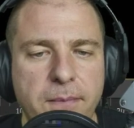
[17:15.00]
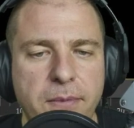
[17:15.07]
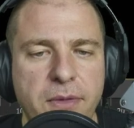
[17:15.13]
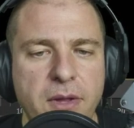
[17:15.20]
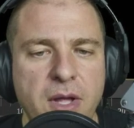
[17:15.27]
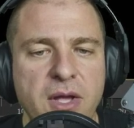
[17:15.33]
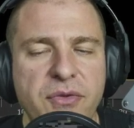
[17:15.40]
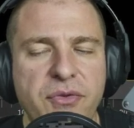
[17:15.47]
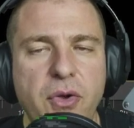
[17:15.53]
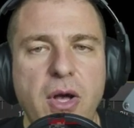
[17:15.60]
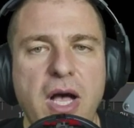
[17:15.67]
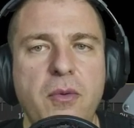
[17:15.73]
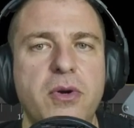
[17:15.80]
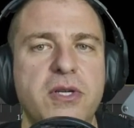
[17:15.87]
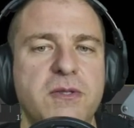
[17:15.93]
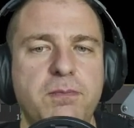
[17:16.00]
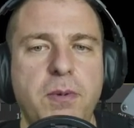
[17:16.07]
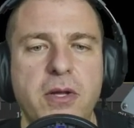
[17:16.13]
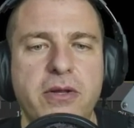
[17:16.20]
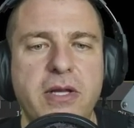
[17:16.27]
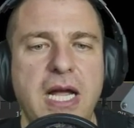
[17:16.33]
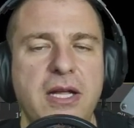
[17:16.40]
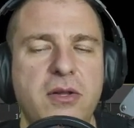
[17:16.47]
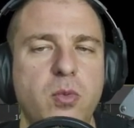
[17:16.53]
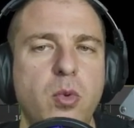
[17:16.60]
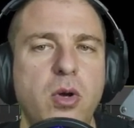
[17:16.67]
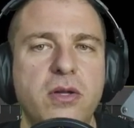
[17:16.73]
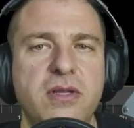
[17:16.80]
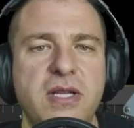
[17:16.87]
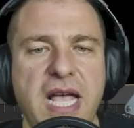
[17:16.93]
So our spotlight won't
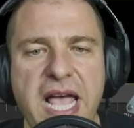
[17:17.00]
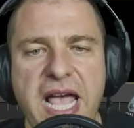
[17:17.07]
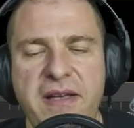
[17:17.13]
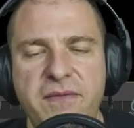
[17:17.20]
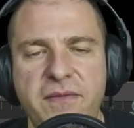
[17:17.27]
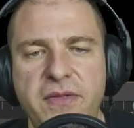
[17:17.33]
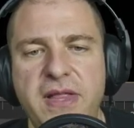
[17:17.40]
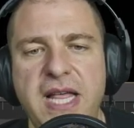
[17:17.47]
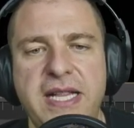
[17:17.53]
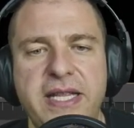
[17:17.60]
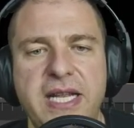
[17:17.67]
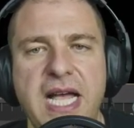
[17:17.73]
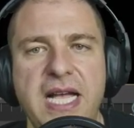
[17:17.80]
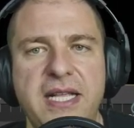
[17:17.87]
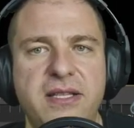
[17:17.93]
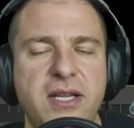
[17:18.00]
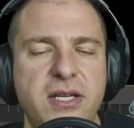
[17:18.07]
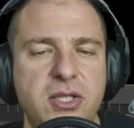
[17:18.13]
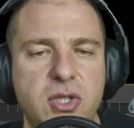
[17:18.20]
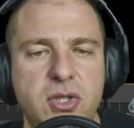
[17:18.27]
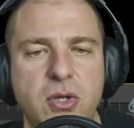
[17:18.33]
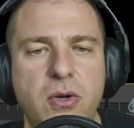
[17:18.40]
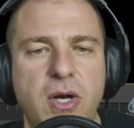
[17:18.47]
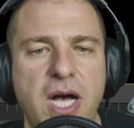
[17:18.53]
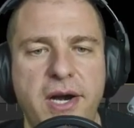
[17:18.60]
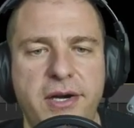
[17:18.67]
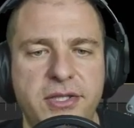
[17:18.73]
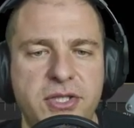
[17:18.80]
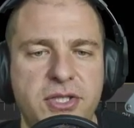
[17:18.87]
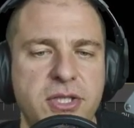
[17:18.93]
have that light that is so
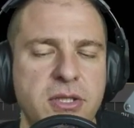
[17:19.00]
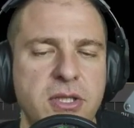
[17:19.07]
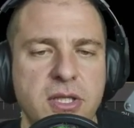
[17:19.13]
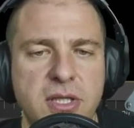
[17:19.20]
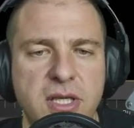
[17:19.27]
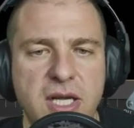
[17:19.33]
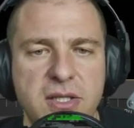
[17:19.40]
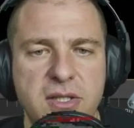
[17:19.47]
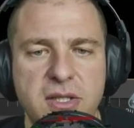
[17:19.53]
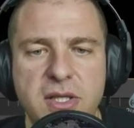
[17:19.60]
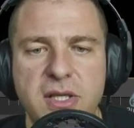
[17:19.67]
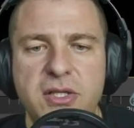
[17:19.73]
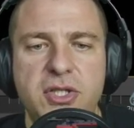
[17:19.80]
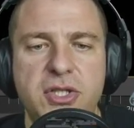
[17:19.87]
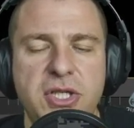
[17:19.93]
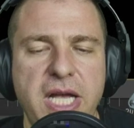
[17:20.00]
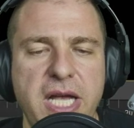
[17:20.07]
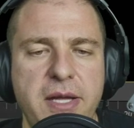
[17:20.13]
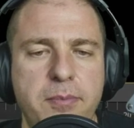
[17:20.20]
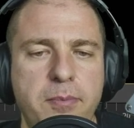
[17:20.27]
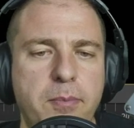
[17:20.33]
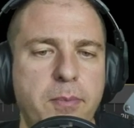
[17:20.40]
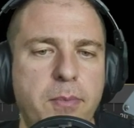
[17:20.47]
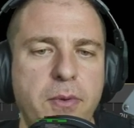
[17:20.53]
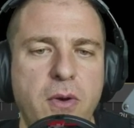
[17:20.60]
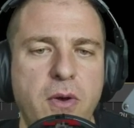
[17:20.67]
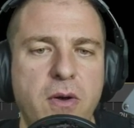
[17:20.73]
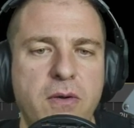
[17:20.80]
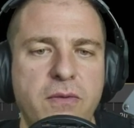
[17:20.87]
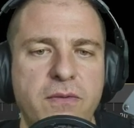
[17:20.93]
harsh, and the shape
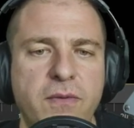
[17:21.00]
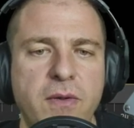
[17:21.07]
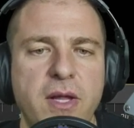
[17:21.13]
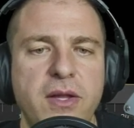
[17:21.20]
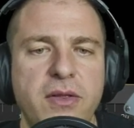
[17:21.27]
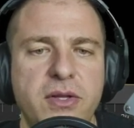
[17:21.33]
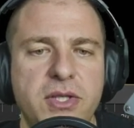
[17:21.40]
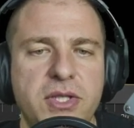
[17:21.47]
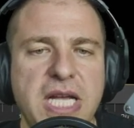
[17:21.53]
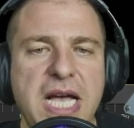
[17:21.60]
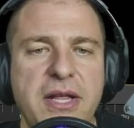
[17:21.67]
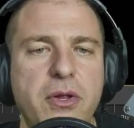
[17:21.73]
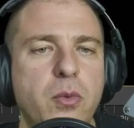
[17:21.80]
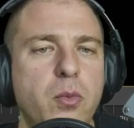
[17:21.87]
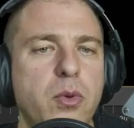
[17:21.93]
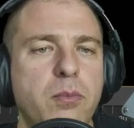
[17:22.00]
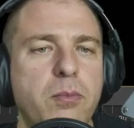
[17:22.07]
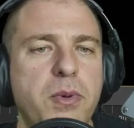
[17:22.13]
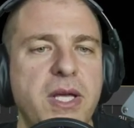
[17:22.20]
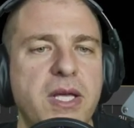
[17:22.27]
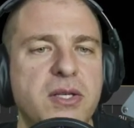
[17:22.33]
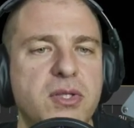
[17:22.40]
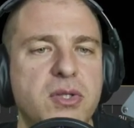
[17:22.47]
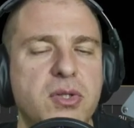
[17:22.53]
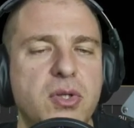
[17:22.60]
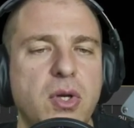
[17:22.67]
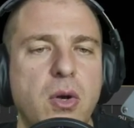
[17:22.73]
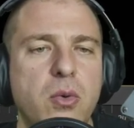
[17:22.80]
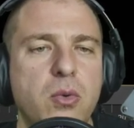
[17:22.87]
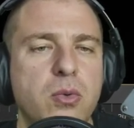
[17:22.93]
of the shadow will be
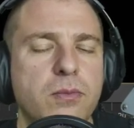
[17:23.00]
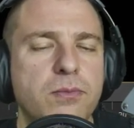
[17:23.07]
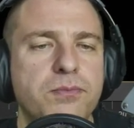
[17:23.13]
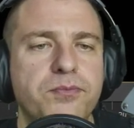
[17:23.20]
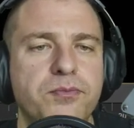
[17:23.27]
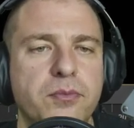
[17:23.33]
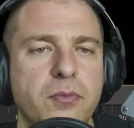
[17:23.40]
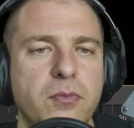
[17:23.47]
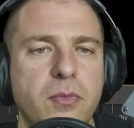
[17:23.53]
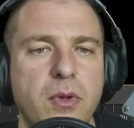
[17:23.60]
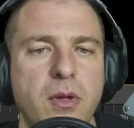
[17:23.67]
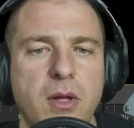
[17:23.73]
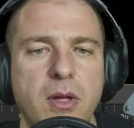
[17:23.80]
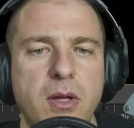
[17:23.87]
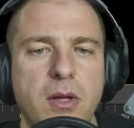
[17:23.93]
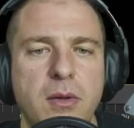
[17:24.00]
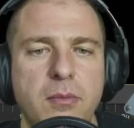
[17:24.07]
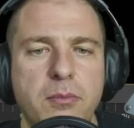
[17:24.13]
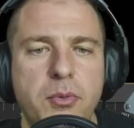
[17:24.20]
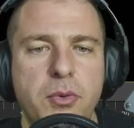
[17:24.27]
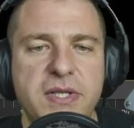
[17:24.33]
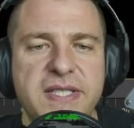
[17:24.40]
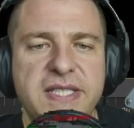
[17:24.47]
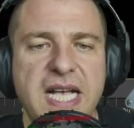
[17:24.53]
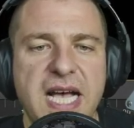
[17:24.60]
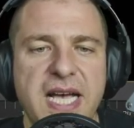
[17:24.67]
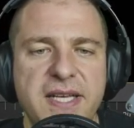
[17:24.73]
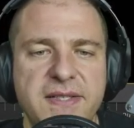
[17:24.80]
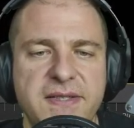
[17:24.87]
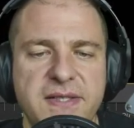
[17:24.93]
so
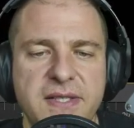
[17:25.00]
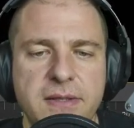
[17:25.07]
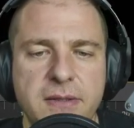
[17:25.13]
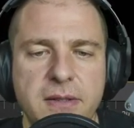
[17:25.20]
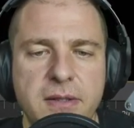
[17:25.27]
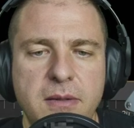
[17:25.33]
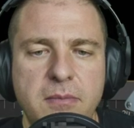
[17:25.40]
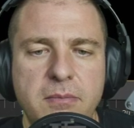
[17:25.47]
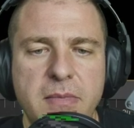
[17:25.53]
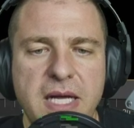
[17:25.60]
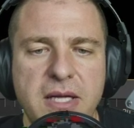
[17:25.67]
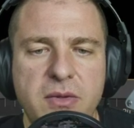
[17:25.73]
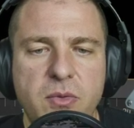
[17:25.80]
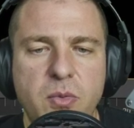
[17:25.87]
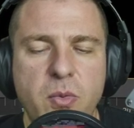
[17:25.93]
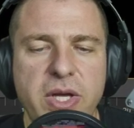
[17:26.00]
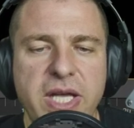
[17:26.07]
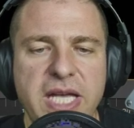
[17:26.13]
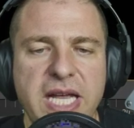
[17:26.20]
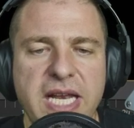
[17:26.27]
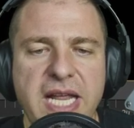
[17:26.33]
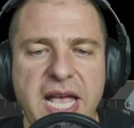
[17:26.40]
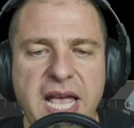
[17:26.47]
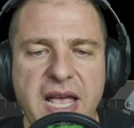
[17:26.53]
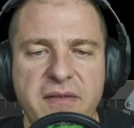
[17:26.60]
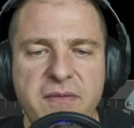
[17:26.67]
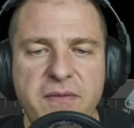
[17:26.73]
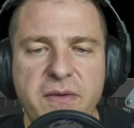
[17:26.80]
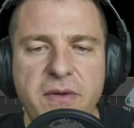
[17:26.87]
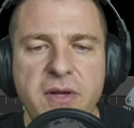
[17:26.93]
precise, but we can have
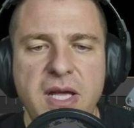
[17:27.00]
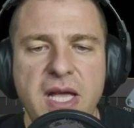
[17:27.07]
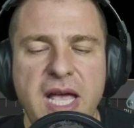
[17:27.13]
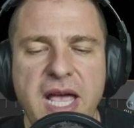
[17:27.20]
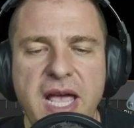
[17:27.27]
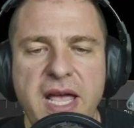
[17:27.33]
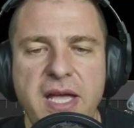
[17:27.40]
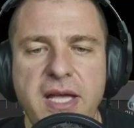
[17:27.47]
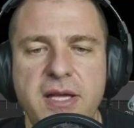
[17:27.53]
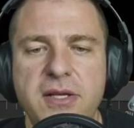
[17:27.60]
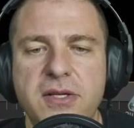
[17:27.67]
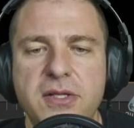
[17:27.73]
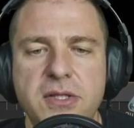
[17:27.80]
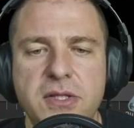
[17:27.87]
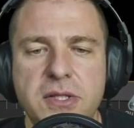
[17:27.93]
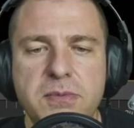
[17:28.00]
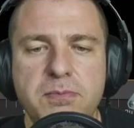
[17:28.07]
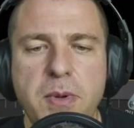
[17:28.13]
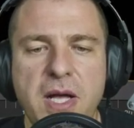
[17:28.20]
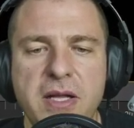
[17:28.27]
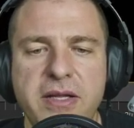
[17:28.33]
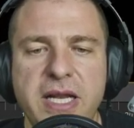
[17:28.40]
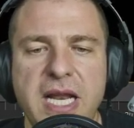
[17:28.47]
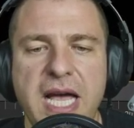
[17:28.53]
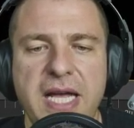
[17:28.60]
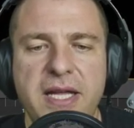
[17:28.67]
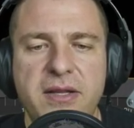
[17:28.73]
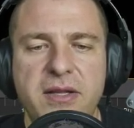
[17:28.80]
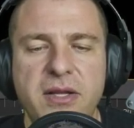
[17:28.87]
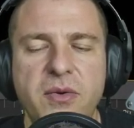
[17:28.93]
a spotlight
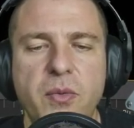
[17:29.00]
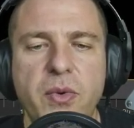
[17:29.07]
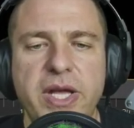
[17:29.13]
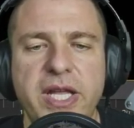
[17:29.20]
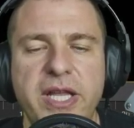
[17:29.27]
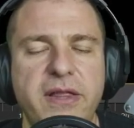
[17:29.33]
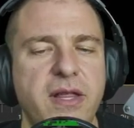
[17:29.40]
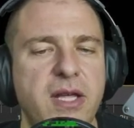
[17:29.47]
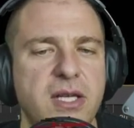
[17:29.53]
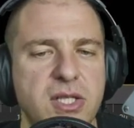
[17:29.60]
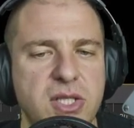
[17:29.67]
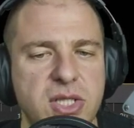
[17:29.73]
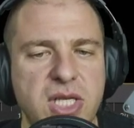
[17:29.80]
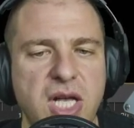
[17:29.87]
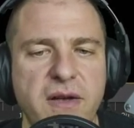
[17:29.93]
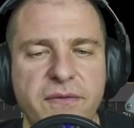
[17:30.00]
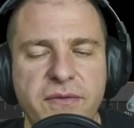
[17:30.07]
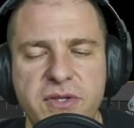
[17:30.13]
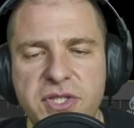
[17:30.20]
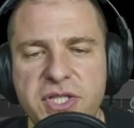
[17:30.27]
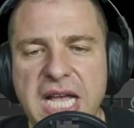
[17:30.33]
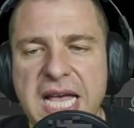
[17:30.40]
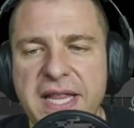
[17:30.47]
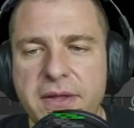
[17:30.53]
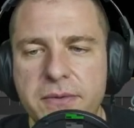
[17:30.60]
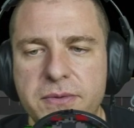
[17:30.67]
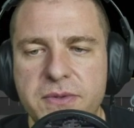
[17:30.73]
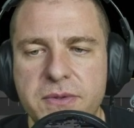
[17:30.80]
with soft shadows.